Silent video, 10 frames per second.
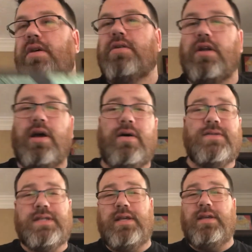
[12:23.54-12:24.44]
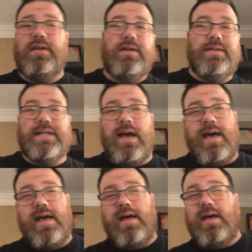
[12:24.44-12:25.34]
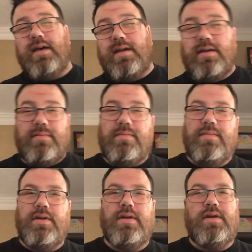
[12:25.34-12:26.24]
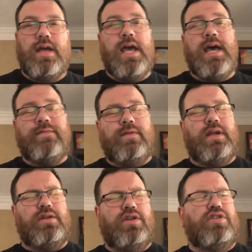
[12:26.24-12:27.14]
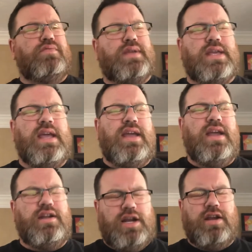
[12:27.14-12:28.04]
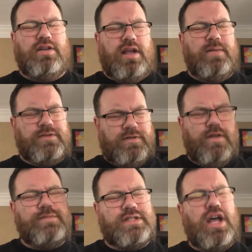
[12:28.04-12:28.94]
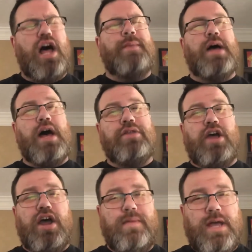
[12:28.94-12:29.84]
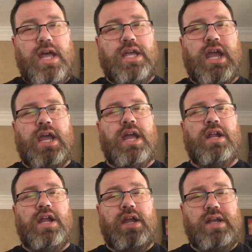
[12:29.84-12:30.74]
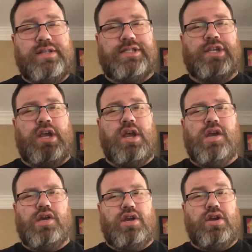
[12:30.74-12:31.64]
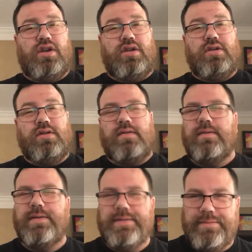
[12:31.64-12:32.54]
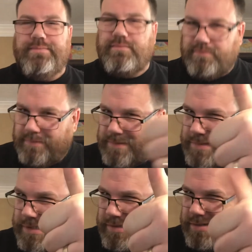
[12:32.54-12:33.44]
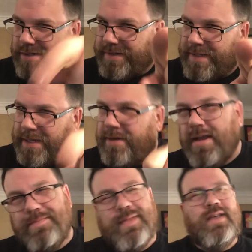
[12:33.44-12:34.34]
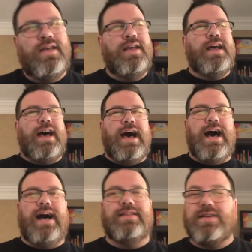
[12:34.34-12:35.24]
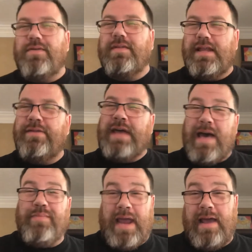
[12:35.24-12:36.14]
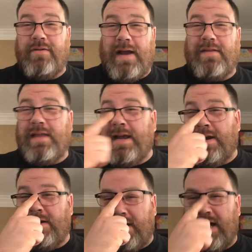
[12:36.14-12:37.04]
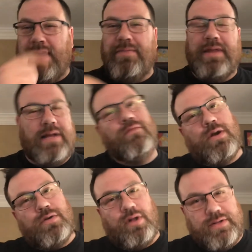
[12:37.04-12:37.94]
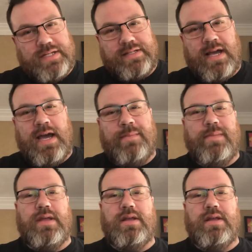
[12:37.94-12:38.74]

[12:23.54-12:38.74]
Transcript: Closing time, every new beginning comes from some other beginning's end. Good singing now. So that band right there that wrote Closing Time,